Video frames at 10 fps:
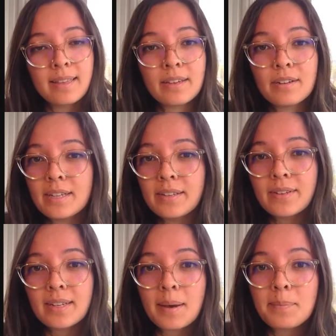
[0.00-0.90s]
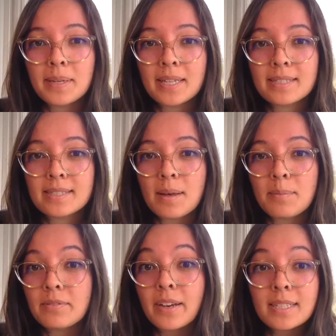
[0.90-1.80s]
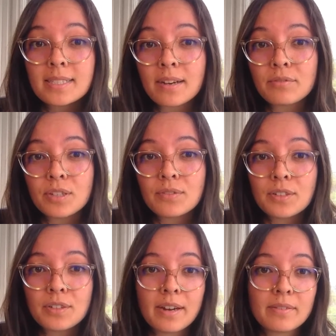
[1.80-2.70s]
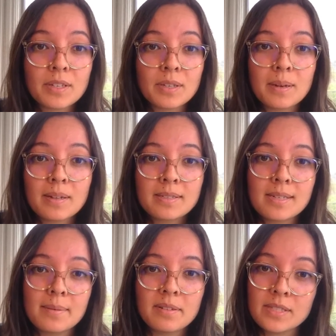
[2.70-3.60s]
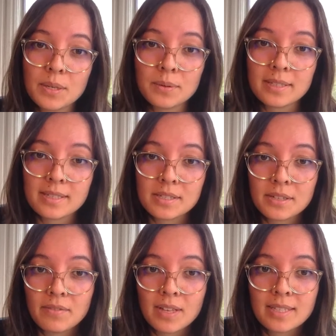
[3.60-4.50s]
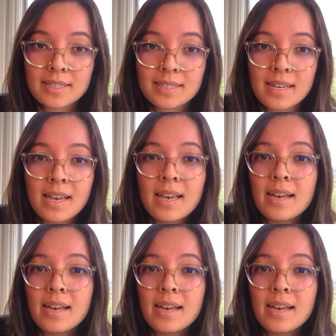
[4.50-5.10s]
There are even companies that provide software for GraphQL on top of SQL as a service.